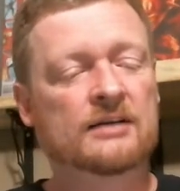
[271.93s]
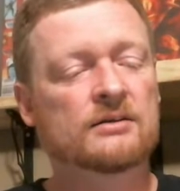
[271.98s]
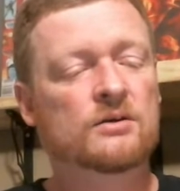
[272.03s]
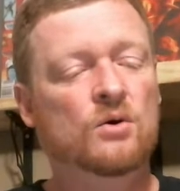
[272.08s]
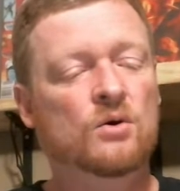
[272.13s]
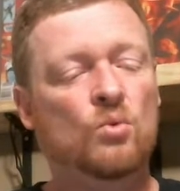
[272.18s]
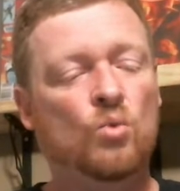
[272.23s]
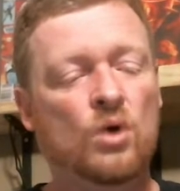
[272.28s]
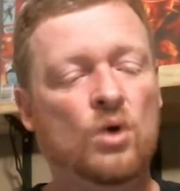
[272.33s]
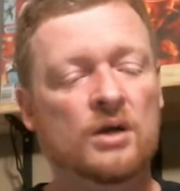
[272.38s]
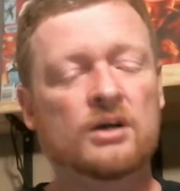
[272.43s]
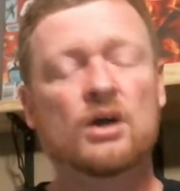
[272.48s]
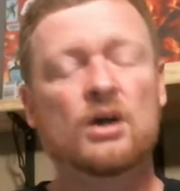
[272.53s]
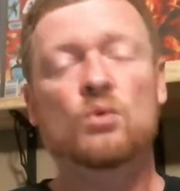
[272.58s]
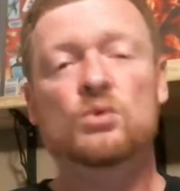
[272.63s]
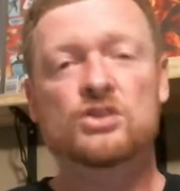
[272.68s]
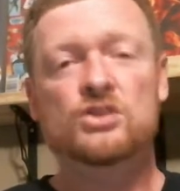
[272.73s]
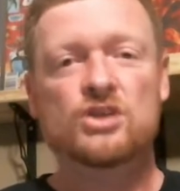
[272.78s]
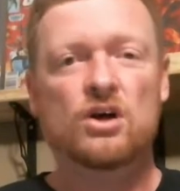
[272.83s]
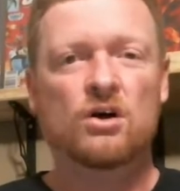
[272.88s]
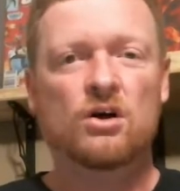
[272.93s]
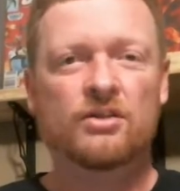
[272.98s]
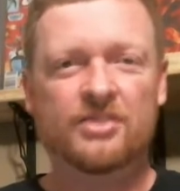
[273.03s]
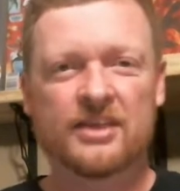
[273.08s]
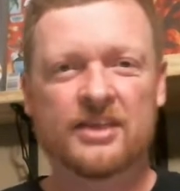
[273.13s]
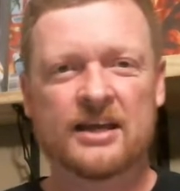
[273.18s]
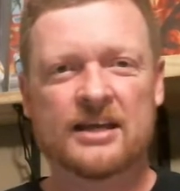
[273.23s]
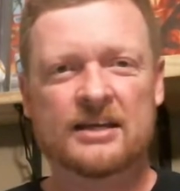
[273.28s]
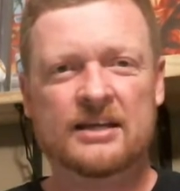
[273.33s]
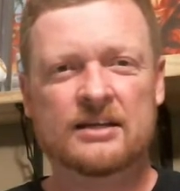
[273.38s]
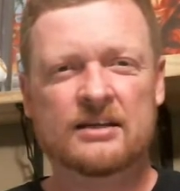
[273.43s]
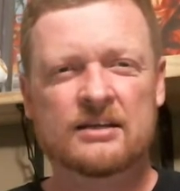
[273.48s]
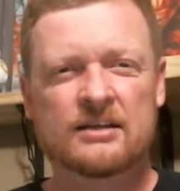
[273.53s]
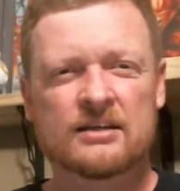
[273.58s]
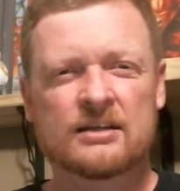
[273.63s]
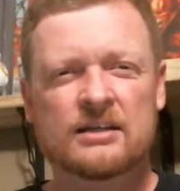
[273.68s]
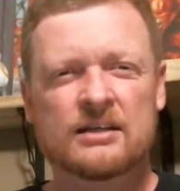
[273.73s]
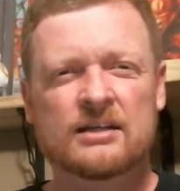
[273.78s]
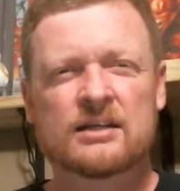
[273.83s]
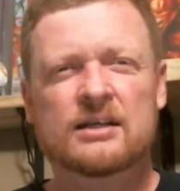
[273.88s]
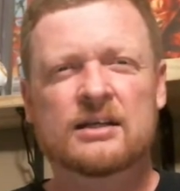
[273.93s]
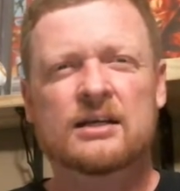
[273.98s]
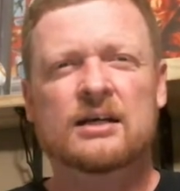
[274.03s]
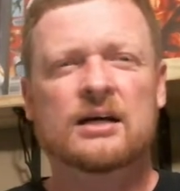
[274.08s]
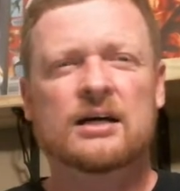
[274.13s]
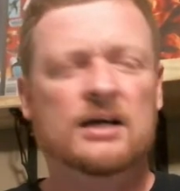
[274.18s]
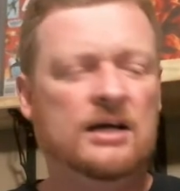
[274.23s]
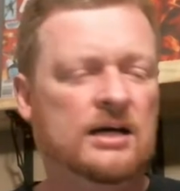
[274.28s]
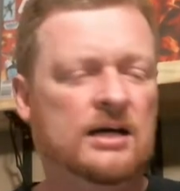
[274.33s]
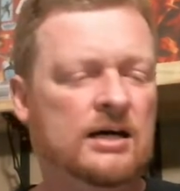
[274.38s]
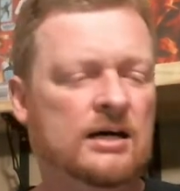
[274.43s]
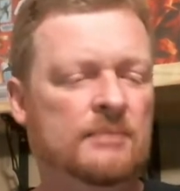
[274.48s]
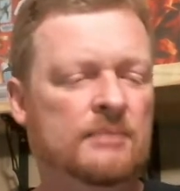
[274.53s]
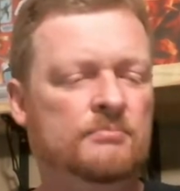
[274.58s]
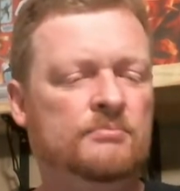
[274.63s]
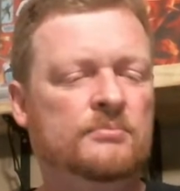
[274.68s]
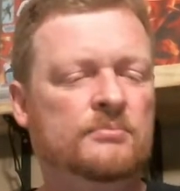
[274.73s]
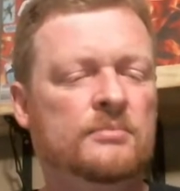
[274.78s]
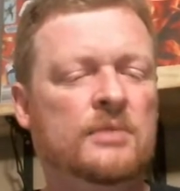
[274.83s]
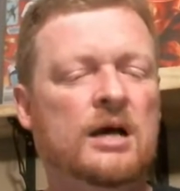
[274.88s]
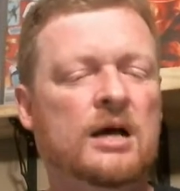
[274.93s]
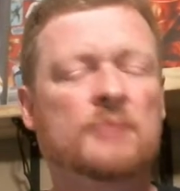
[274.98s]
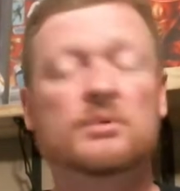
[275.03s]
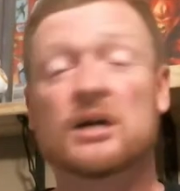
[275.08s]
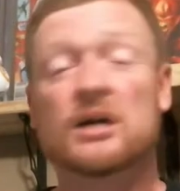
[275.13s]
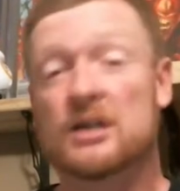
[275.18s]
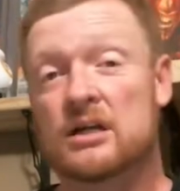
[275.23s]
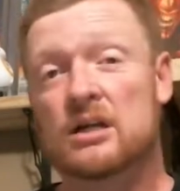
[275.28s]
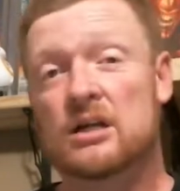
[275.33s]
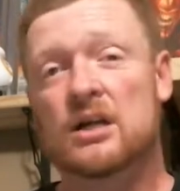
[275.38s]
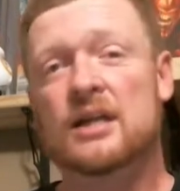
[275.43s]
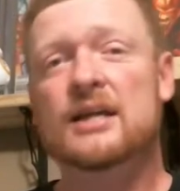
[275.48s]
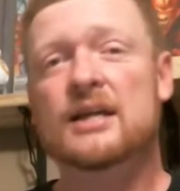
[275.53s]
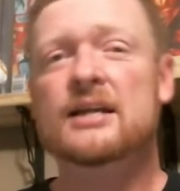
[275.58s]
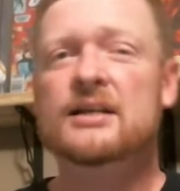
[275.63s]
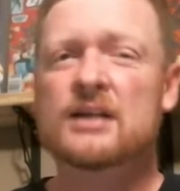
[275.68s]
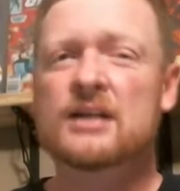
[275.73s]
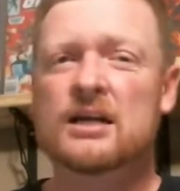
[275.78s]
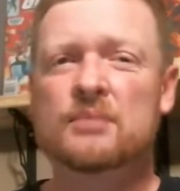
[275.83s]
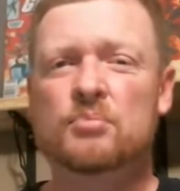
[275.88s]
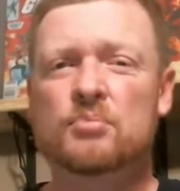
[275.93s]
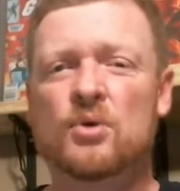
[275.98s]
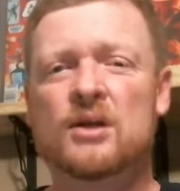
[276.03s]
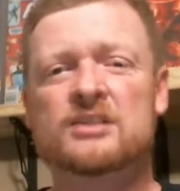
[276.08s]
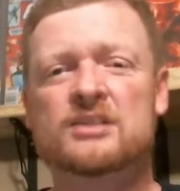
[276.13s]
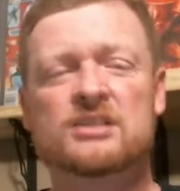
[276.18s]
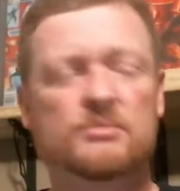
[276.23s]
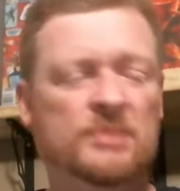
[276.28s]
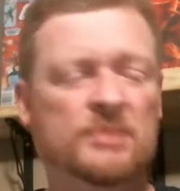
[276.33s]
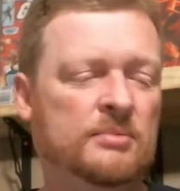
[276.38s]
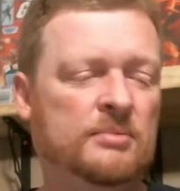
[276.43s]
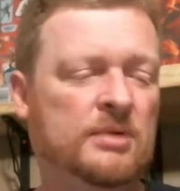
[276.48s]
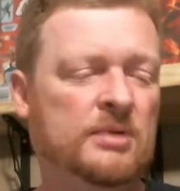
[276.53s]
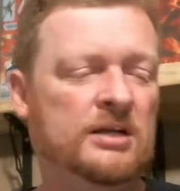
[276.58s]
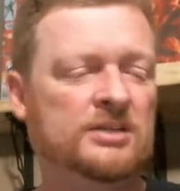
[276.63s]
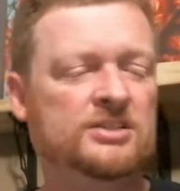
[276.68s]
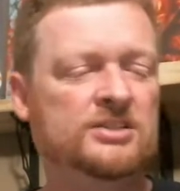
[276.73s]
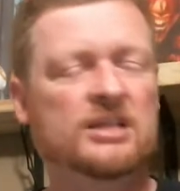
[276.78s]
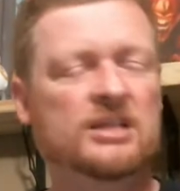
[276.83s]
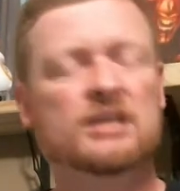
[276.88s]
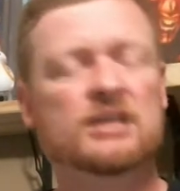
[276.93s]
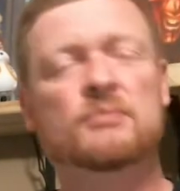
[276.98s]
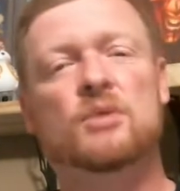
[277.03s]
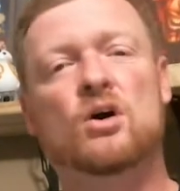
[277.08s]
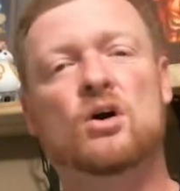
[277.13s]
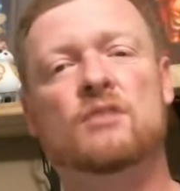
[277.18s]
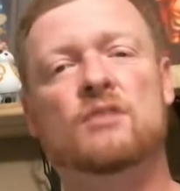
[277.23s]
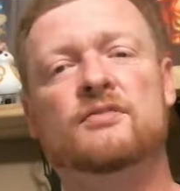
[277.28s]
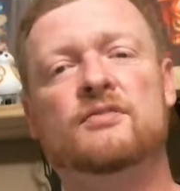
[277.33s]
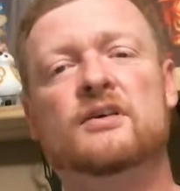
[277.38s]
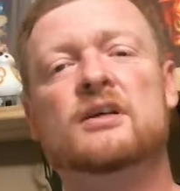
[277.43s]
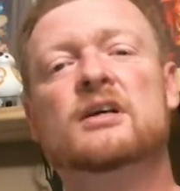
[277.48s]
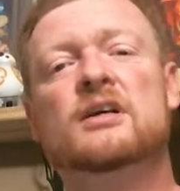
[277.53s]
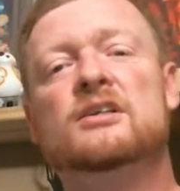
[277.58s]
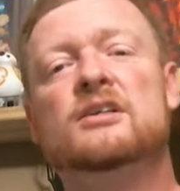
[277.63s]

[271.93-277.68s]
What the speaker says: want to know what y'all think. I'm going to clean, going to press them, and I'm going to send them off.